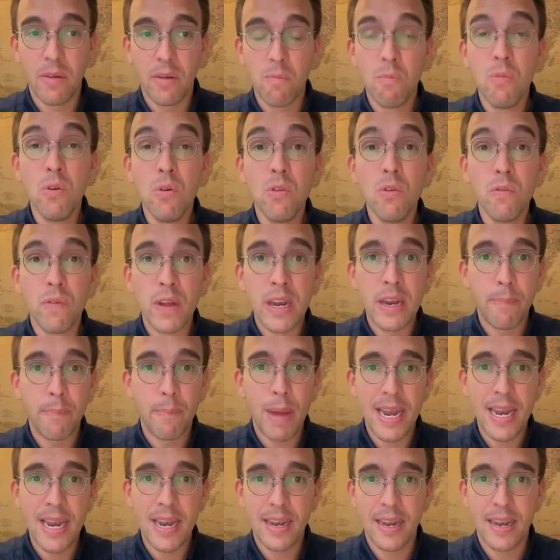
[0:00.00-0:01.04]
move
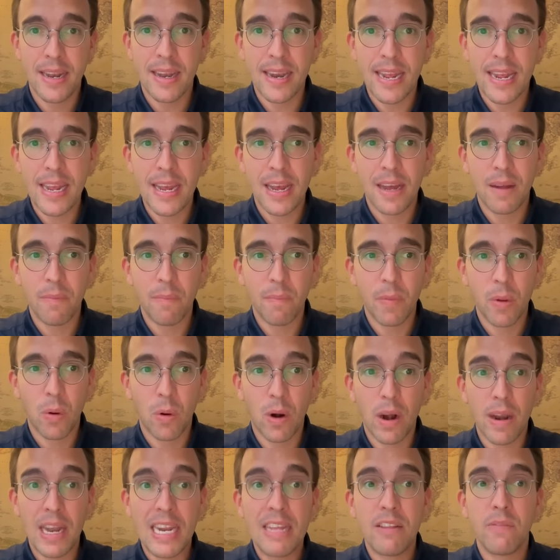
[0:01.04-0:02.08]
independently,
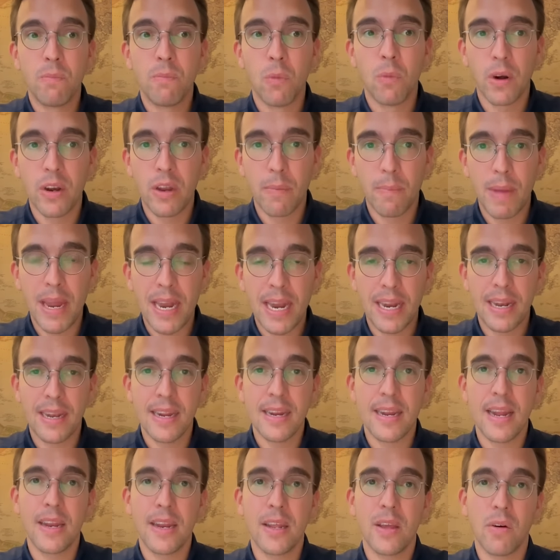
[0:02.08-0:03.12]
or at least more independently
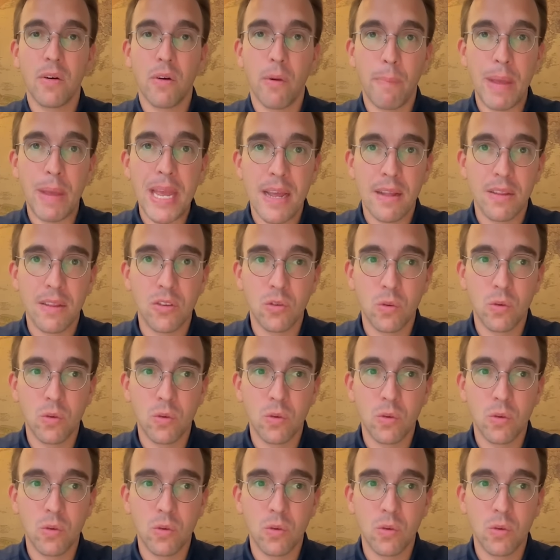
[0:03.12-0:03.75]
than the Europeans,